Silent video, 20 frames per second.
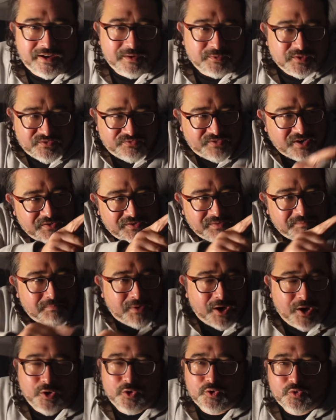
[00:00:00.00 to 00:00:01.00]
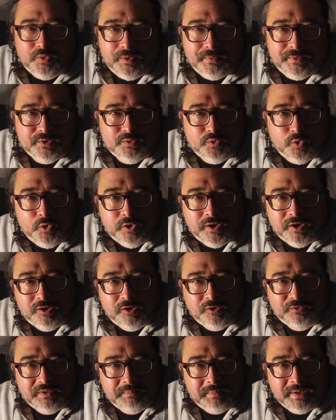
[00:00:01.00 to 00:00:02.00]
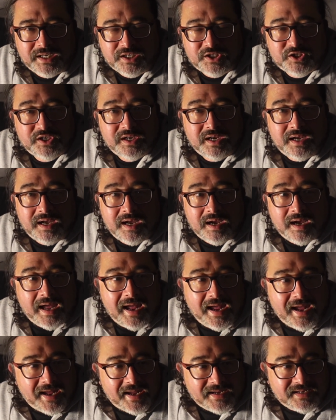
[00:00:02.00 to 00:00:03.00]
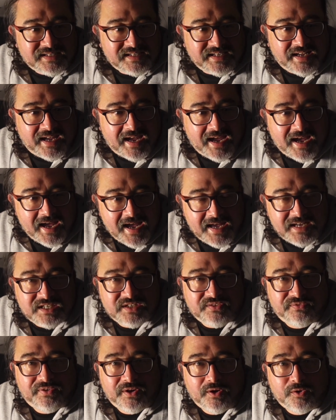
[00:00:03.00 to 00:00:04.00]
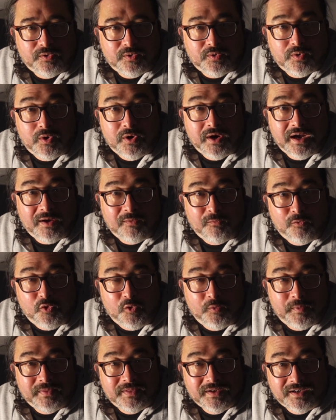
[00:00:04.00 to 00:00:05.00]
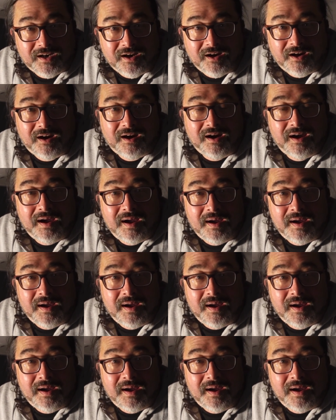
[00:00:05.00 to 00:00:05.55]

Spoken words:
It was very mild when we was walking along the beach, and had felt quite warm in the car.